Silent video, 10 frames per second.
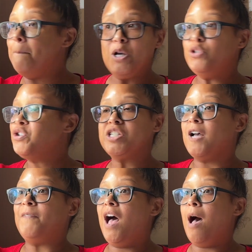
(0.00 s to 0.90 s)
Build
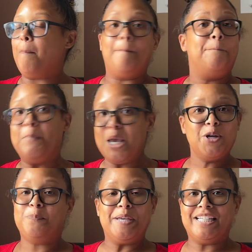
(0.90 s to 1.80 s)
yourself up. Be
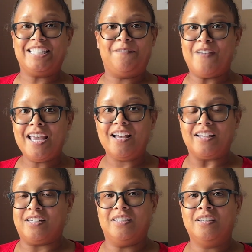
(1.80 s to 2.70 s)
your biggest fan.